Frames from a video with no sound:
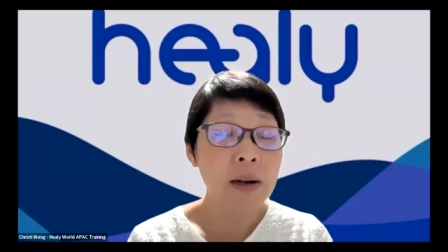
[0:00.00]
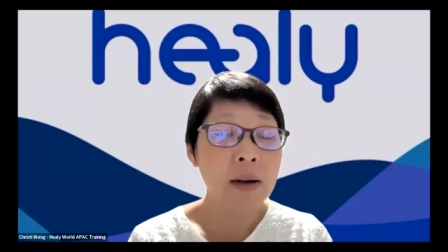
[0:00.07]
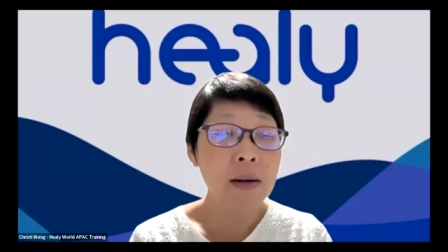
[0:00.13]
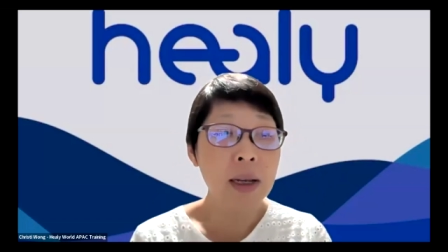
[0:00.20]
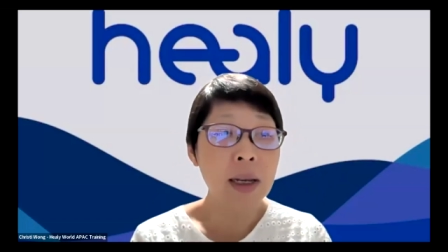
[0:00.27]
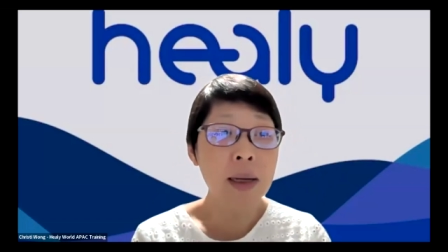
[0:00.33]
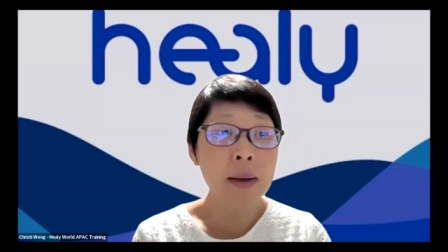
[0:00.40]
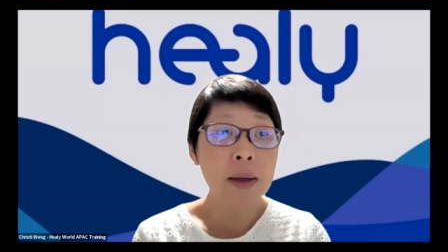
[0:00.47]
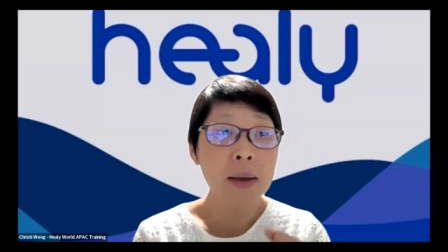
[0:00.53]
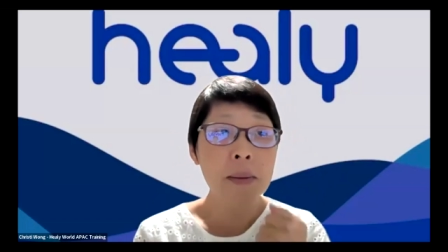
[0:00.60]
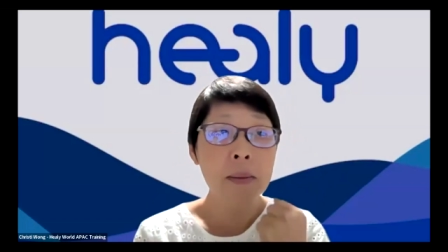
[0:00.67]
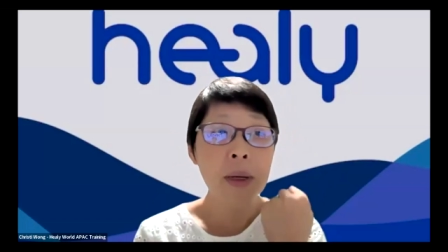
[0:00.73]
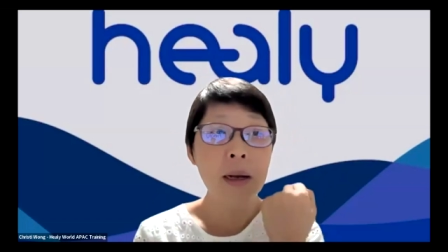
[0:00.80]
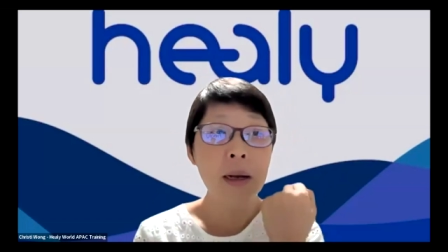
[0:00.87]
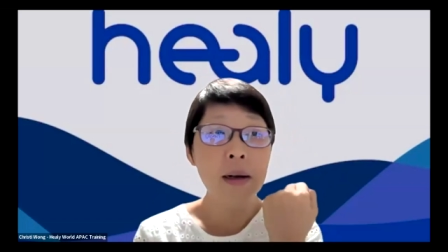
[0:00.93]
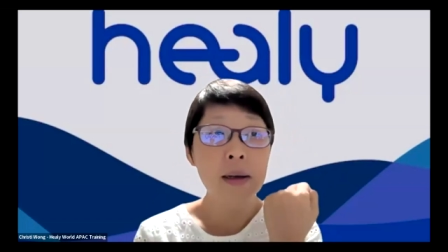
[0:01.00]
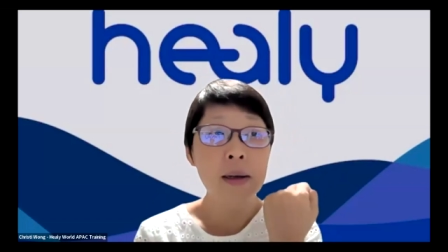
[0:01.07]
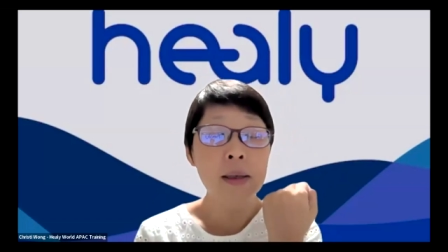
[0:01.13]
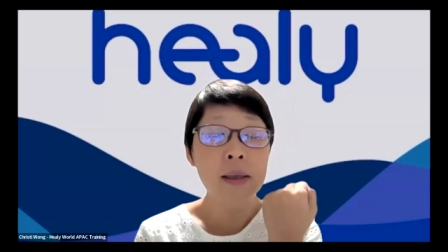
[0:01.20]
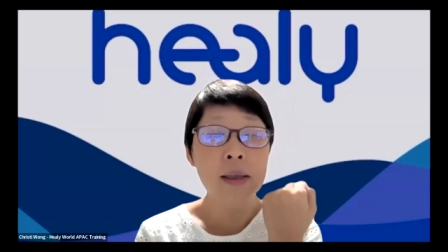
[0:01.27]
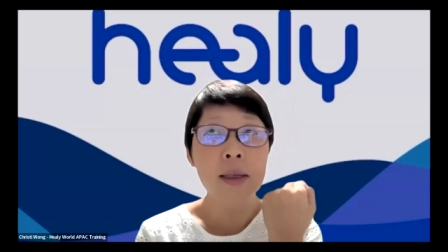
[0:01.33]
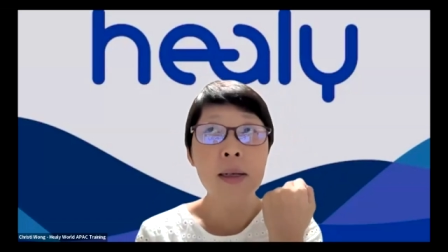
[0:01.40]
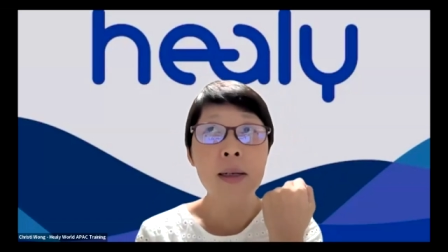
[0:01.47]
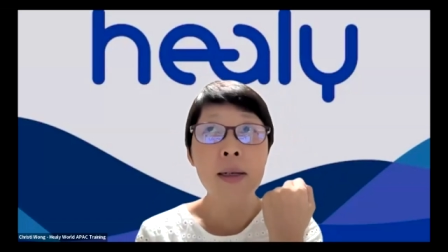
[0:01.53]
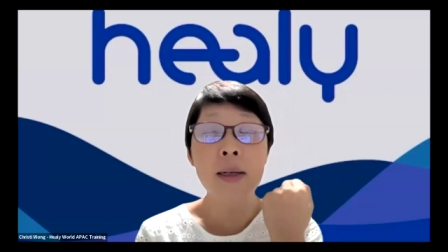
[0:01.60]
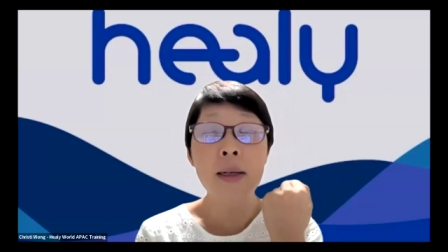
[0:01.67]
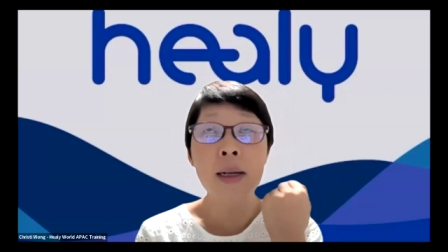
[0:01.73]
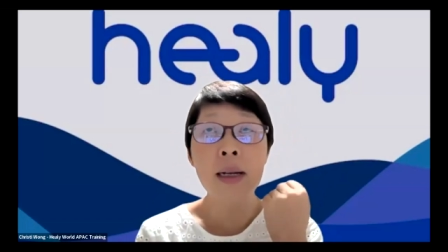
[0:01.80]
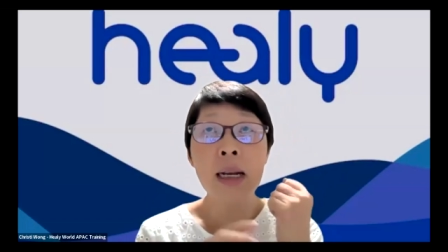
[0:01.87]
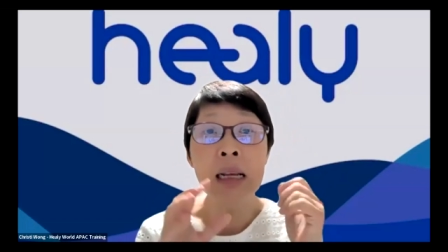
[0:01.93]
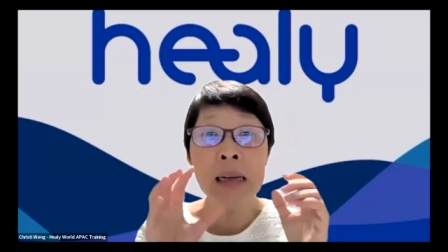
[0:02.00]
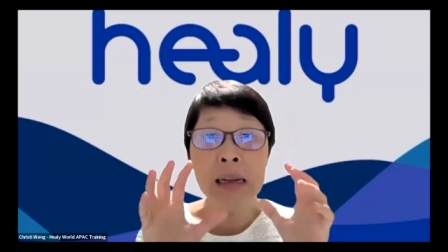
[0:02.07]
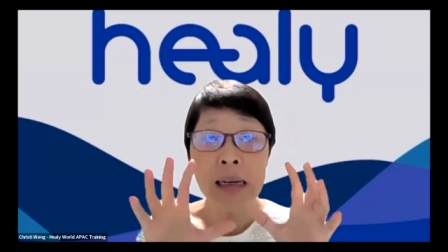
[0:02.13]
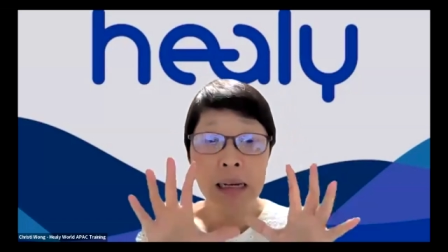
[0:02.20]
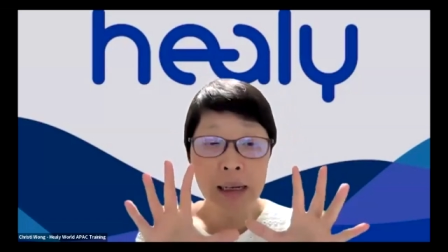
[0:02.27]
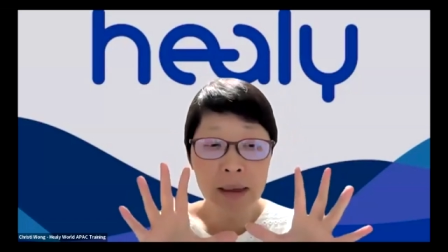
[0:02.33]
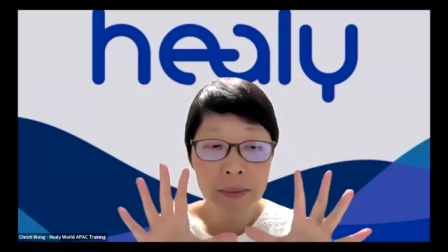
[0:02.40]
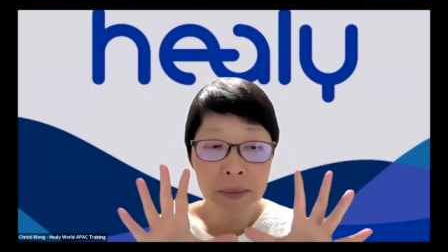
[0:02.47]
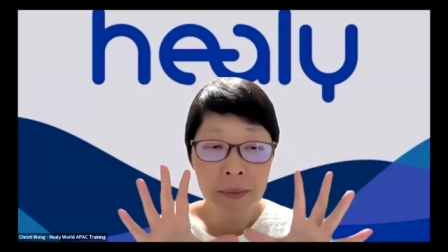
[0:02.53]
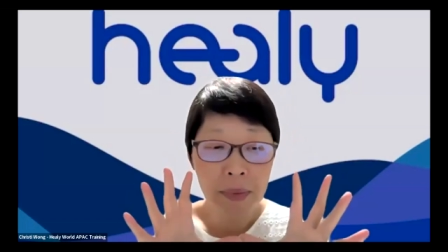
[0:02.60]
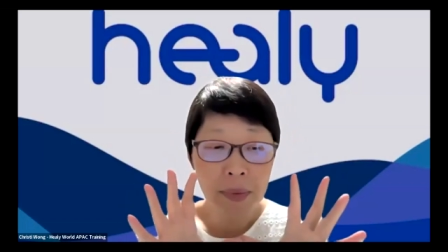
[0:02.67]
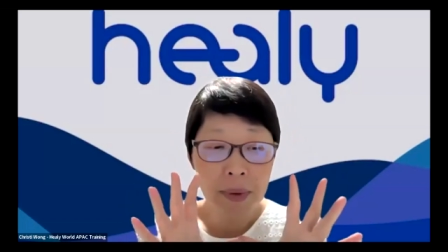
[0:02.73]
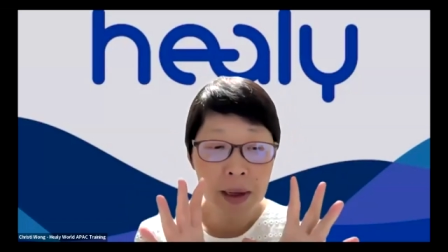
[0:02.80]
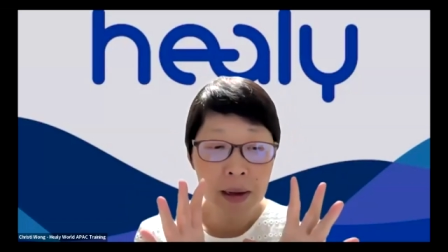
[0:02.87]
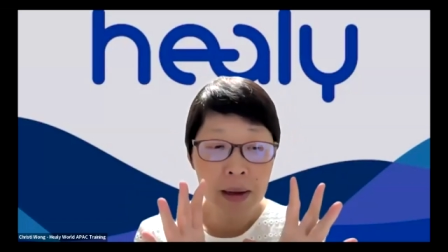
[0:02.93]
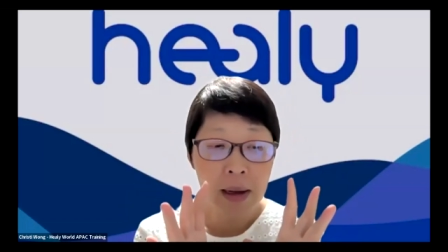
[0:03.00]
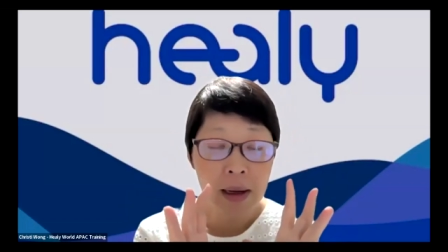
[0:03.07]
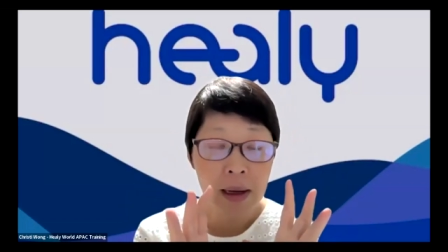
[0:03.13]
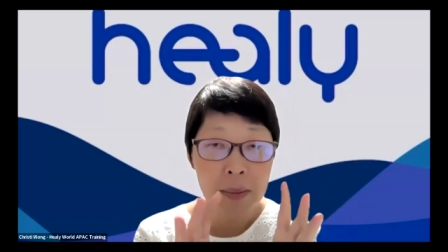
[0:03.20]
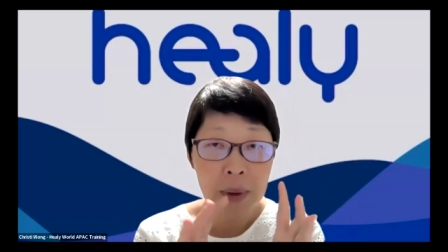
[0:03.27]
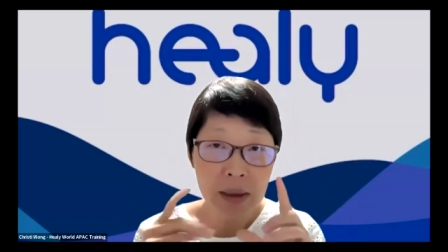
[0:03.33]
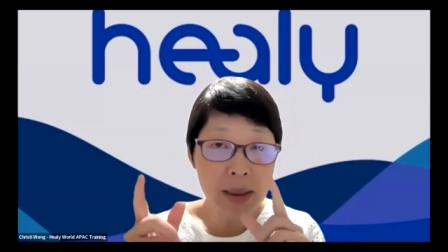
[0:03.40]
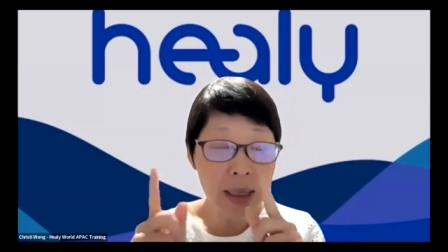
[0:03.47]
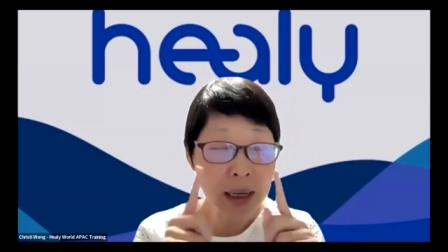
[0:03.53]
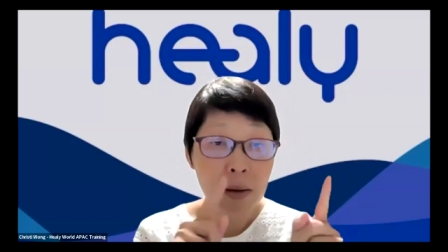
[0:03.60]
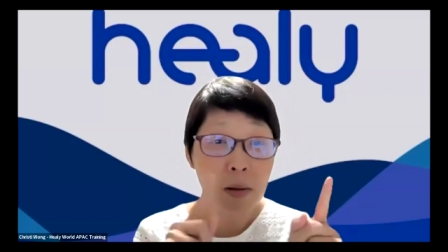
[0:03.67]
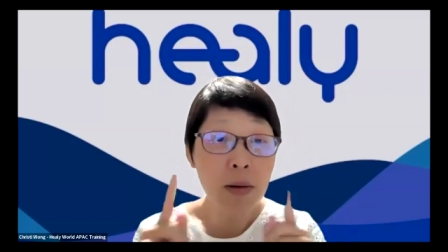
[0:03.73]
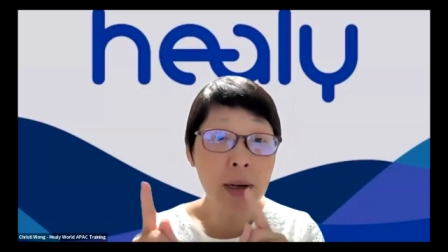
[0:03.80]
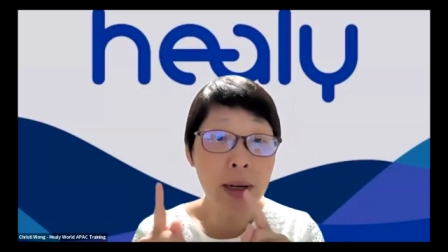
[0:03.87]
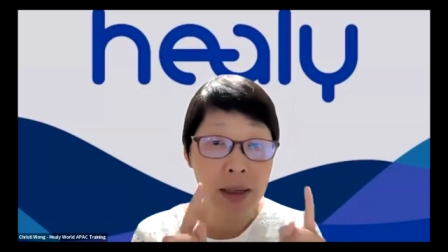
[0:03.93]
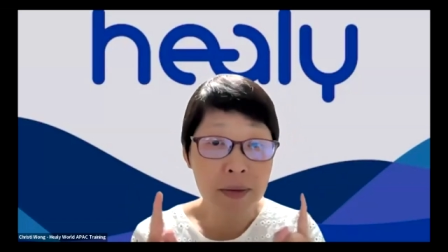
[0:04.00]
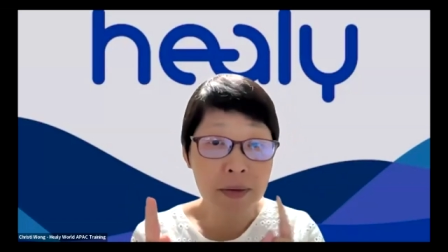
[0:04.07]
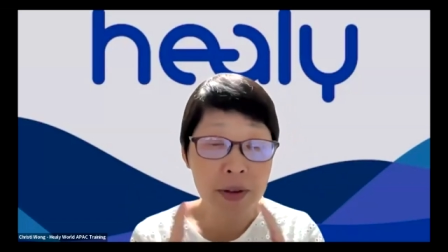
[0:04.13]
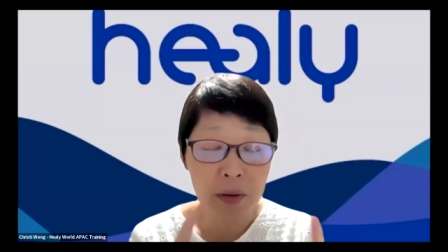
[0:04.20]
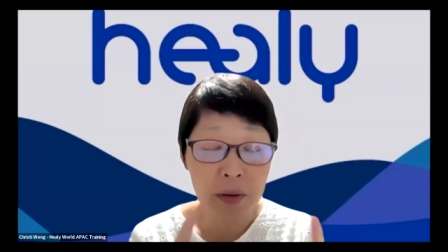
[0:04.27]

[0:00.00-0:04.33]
Okay, because learning, because I look at the